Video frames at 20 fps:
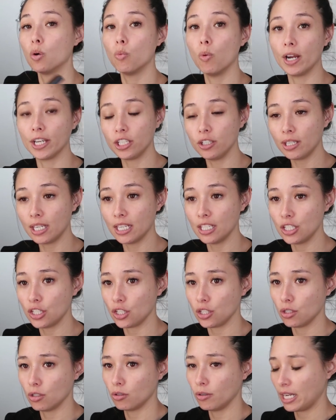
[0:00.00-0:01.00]
what you can
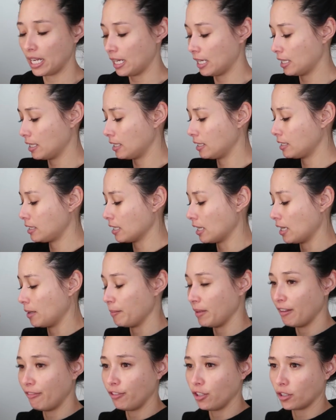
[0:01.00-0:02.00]
do is
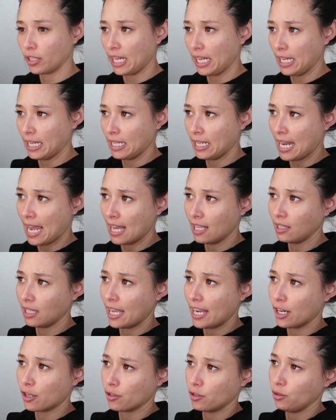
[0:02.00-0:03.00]
if you're in
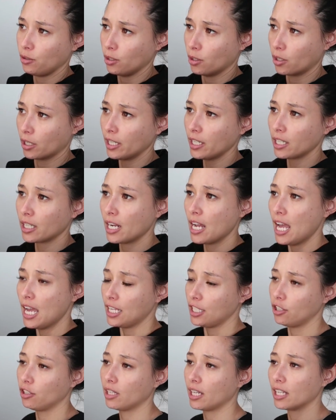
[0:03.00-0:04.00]
LA or New York,
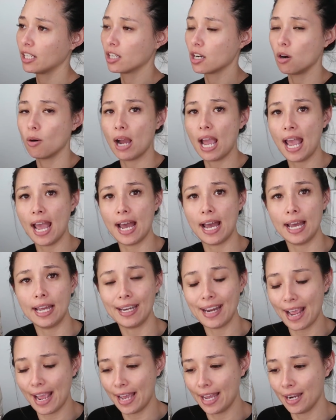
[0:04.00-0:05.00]
you can go
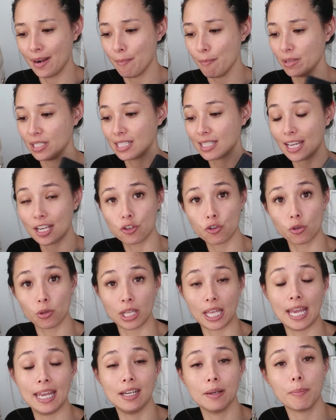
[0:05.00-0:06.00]
ahead and
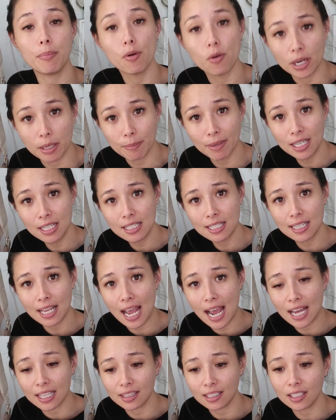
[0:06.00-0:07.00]
schedule an appointment
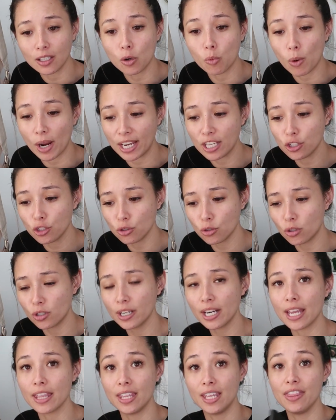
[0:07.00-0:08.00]
at the Away
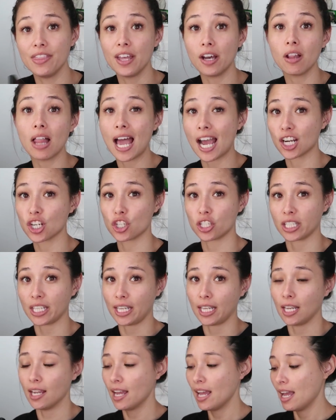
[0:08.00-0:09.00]
store, and then they'll
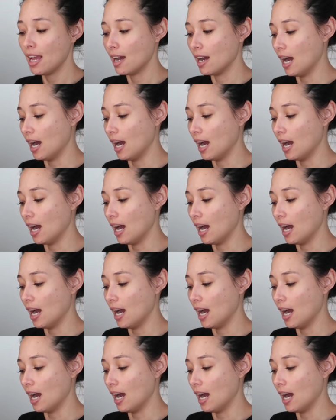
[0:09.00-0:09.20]
actually